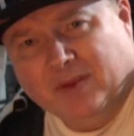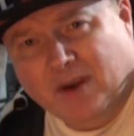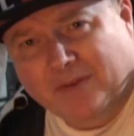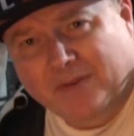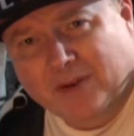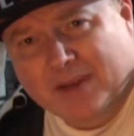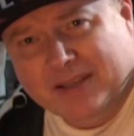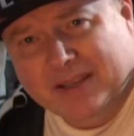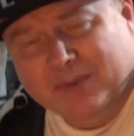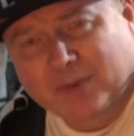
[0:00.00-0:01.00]
quite a few
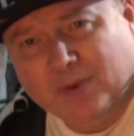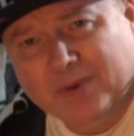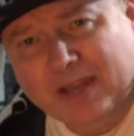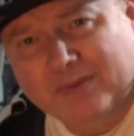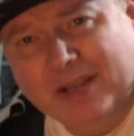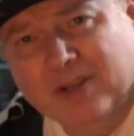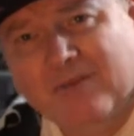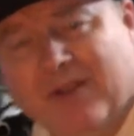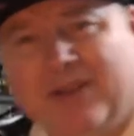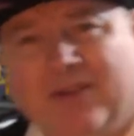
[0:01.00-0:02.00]
Yeti Sports games actually
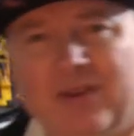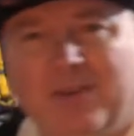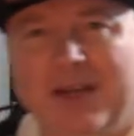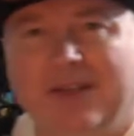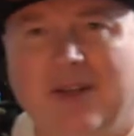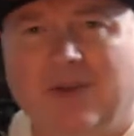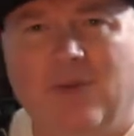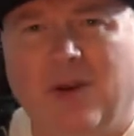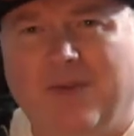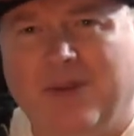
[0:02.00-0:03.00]
released on the PlayStation
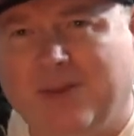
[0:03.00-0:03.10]
1. I think